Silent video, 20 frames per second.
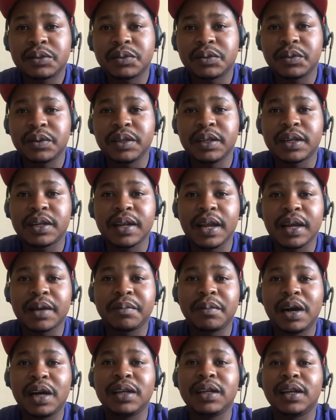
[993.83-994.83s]
You eat like
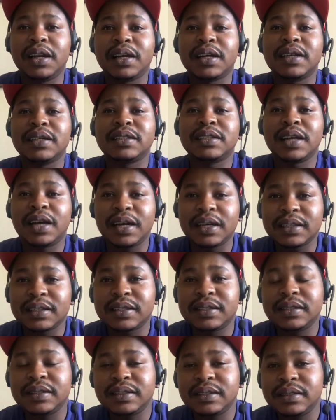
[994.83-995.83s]
money like a
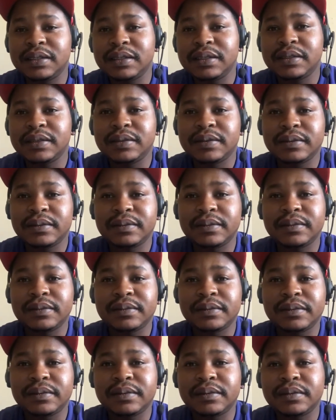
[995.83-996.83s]
dust.
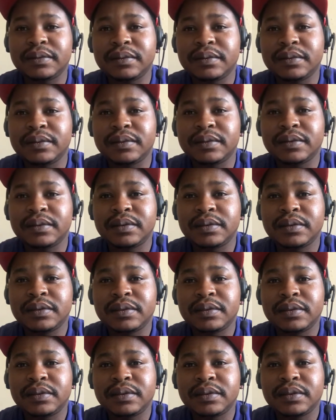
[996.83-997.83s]

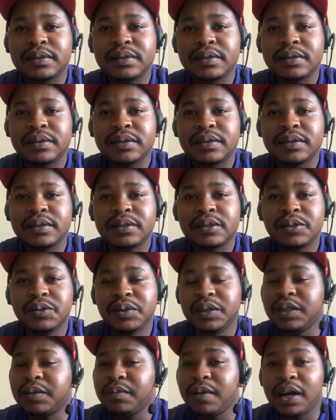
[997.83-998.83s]

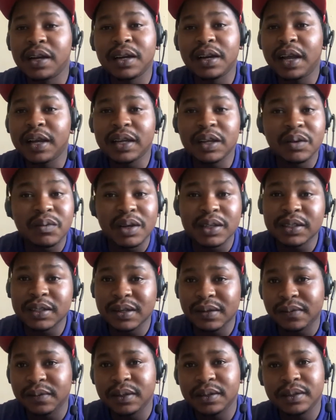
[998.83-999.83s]
You eat money like it was
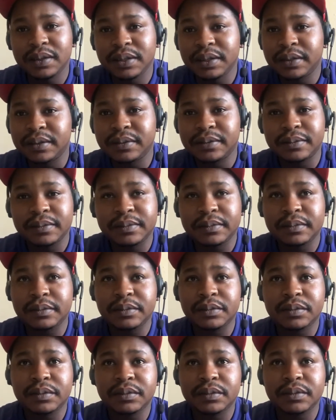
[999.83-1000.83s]
never there,
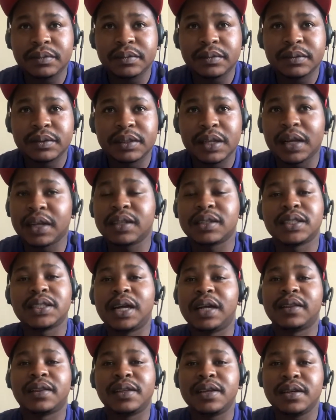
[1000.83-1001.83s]
like it's
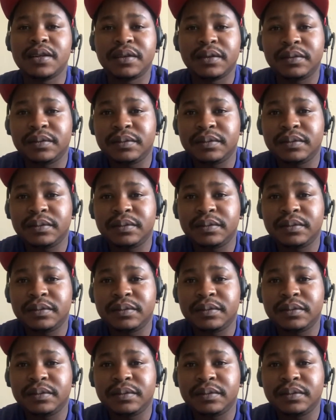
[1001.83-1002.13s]
nothing.